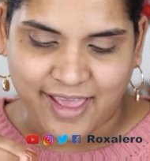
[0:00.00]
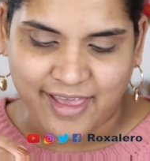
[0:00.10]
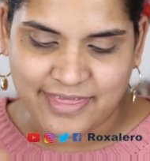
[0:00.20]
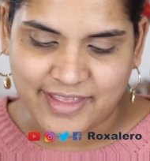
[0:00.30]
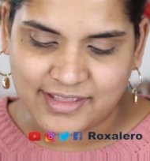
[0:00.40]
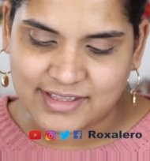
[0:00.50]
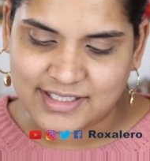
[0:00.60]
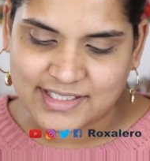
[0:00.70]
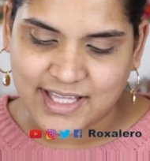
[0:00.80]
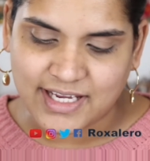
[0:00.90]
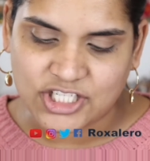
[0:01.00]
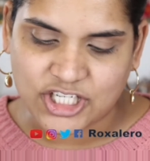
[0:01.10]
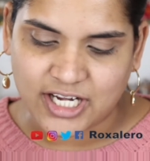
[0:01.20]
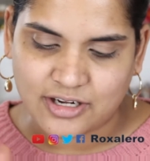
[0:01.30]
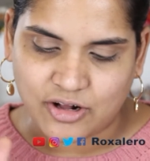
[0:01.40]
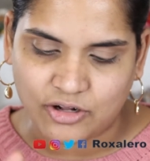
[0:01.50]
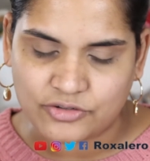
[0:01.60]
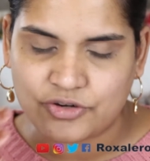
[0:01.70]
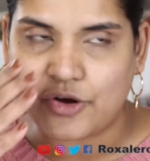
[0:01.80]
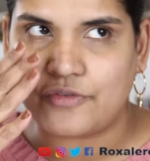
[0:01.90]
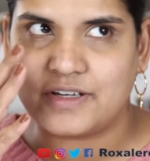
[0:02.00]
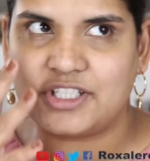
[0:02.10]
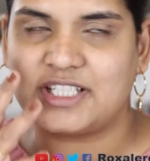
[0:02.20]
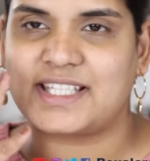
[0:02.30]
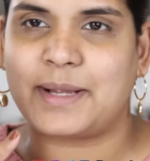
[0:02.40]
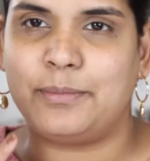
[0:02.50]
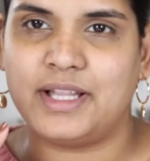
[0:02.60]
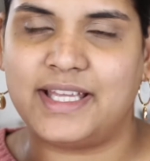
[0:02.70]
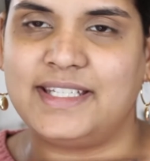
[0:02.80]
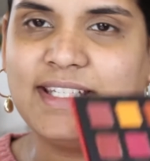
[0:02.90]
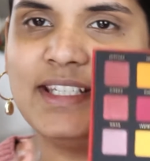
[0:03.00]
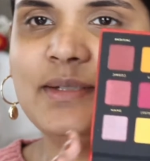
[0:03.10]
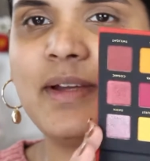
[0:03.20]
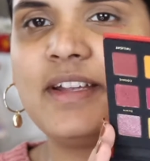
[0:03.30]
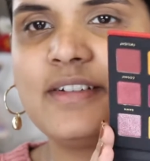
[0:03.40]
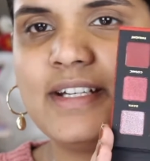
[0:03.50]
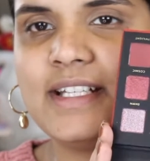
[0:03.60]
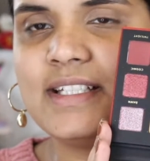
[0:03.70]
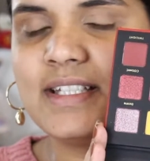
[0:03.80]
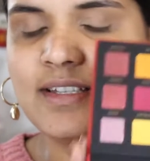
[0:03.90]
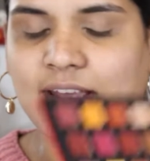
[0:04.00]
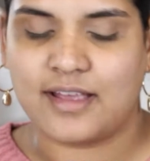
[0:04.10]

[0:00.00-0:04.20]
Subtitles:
and then this like shade called Nova just like blended into my crease.